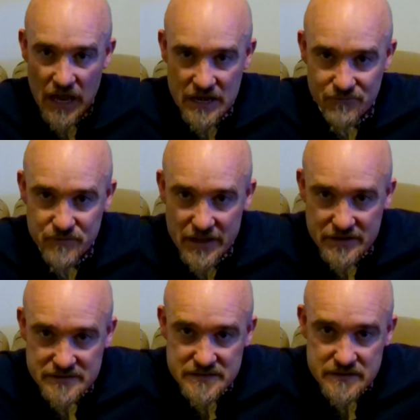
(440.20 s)

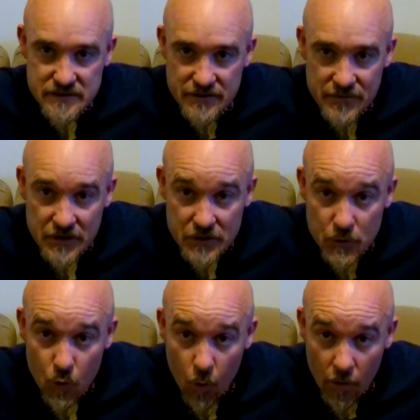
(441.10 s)
inflate and then
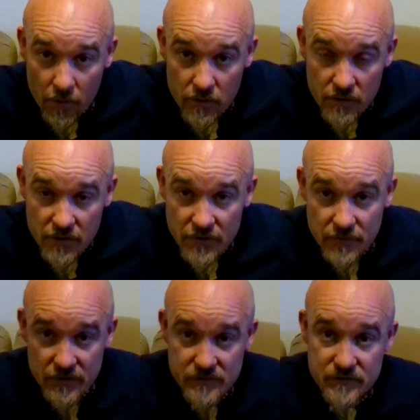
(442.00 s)
ignore.
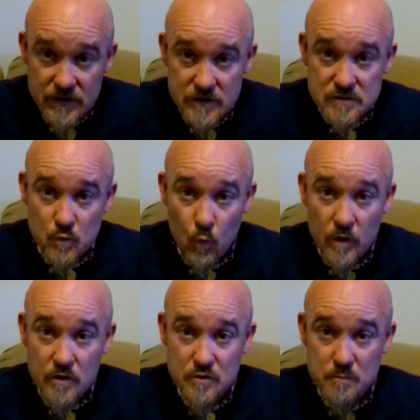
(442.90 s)
These things
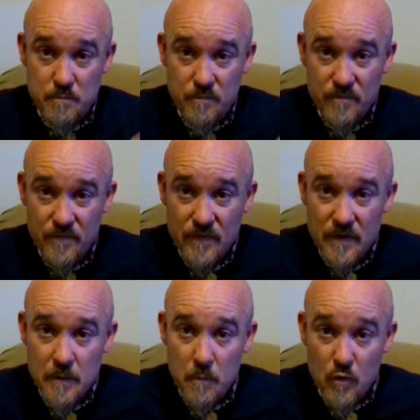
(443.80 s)
will
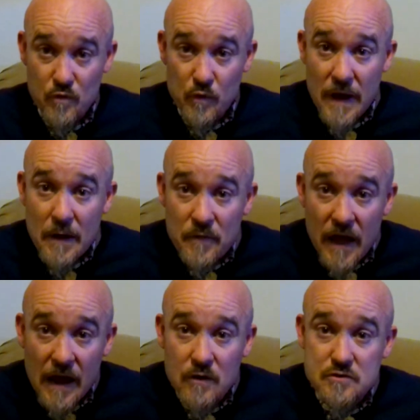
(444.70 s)
move around the
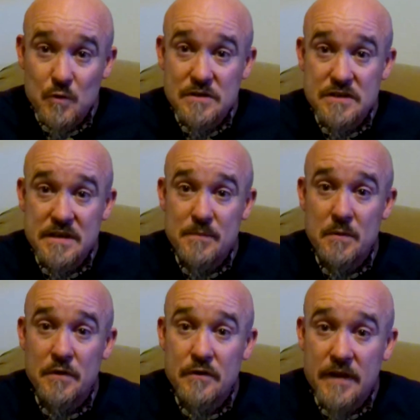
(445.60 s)
house. You want to keep
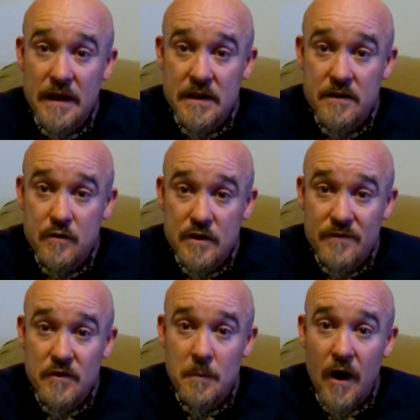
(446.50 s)
them entertained,
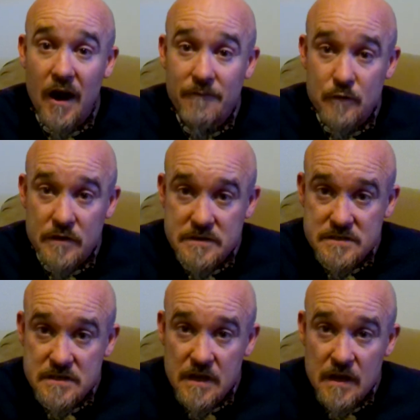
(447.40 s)
give them offerings,
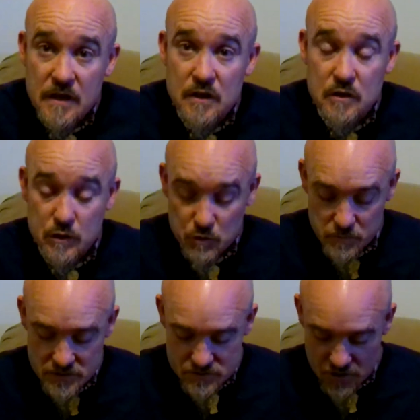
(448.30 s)
little
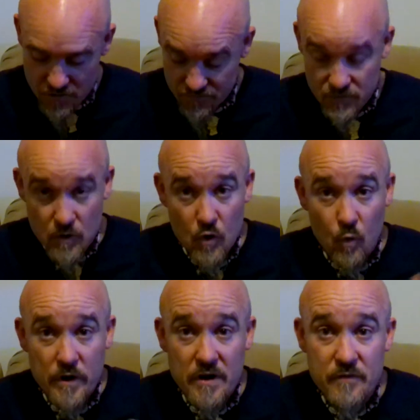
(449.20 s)
bits of
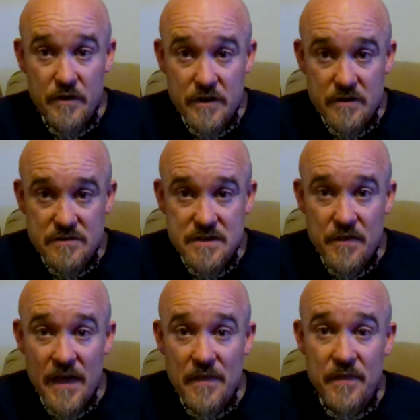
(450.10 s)
whatever it is
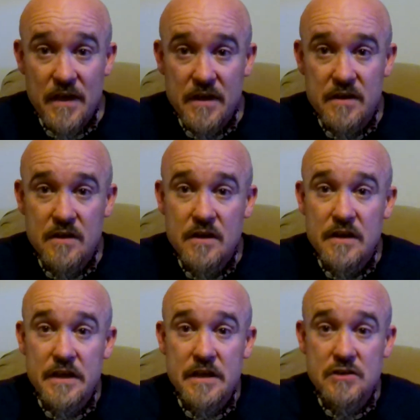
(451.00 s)
that they
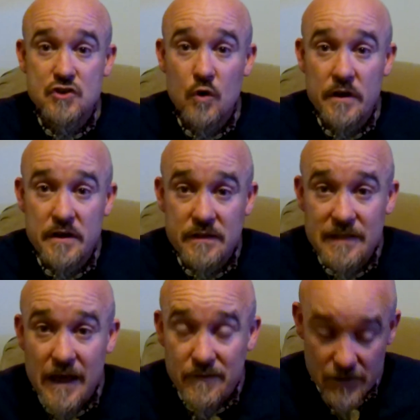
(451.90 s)
enjoyed in
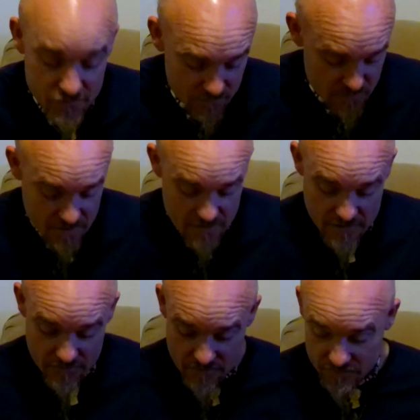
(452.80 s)
life. Like
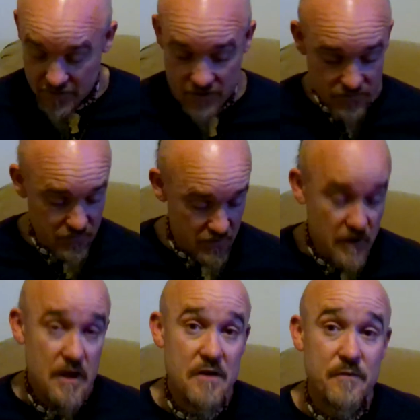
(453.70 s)
in this case,
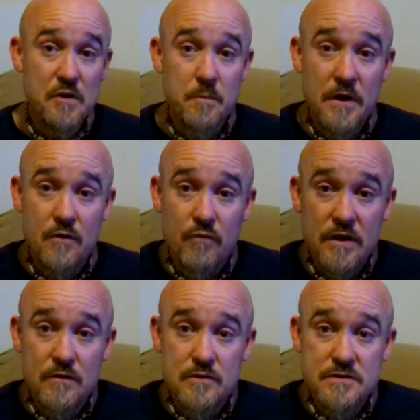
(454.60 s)
if it had been a
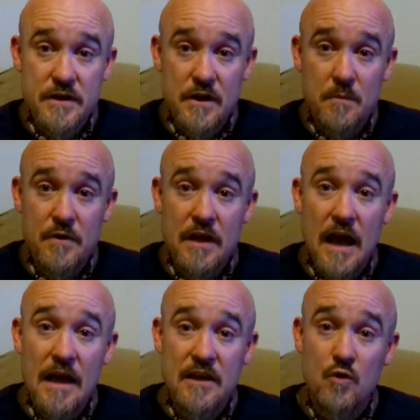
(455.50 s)
regular setup,
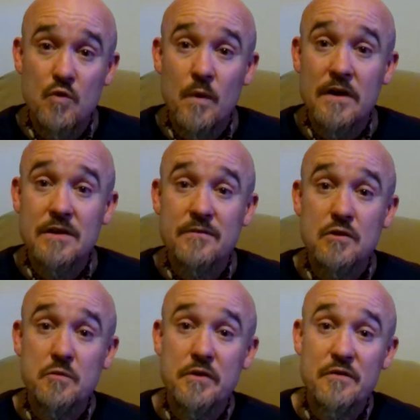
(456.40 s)
you would want to leave a
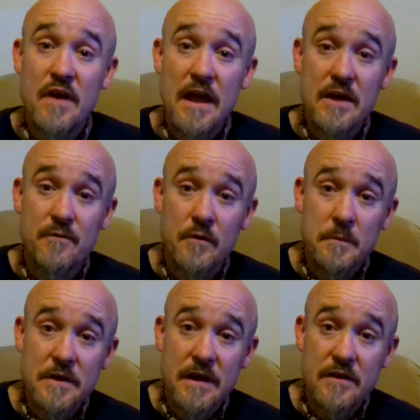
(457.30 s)
little bit of hay for him
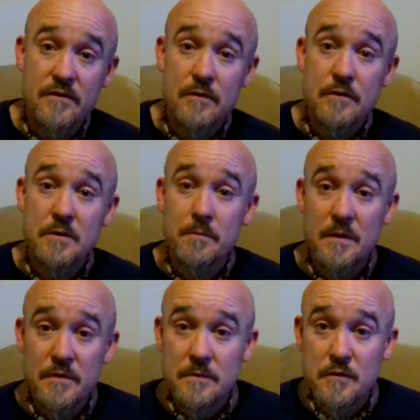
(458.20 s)
occasionally,
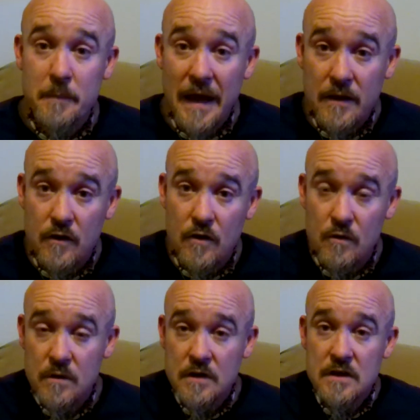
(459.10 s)
maybe some tobacco,
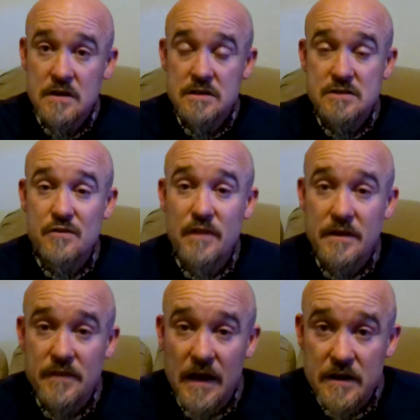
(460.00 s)
stuff
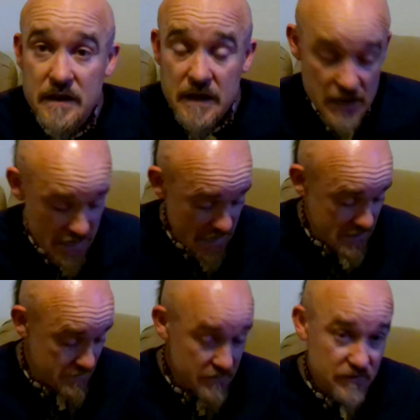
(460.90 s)
like that. In
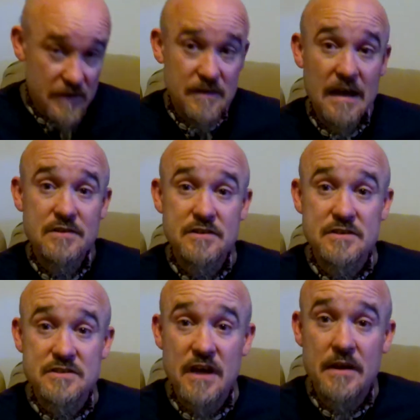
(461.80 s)
this case, I actually
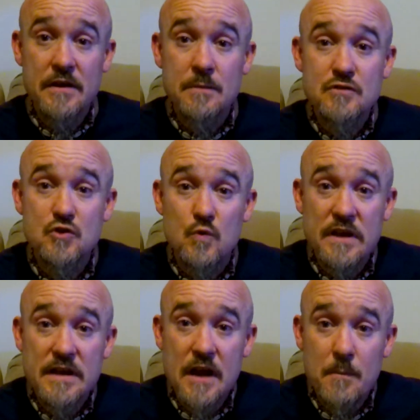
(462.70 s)
designed him to
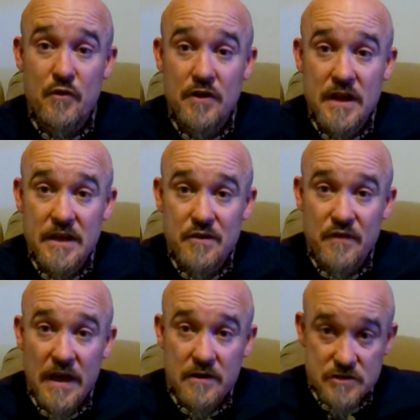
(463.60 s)
eat up the negative
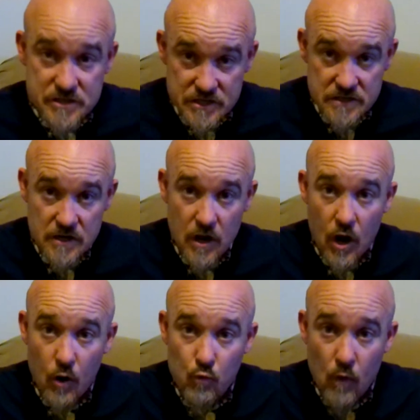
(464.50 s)
energy
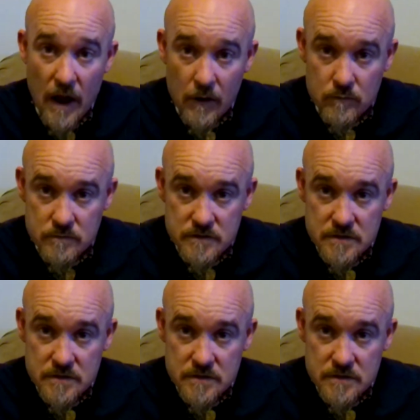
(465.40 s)
around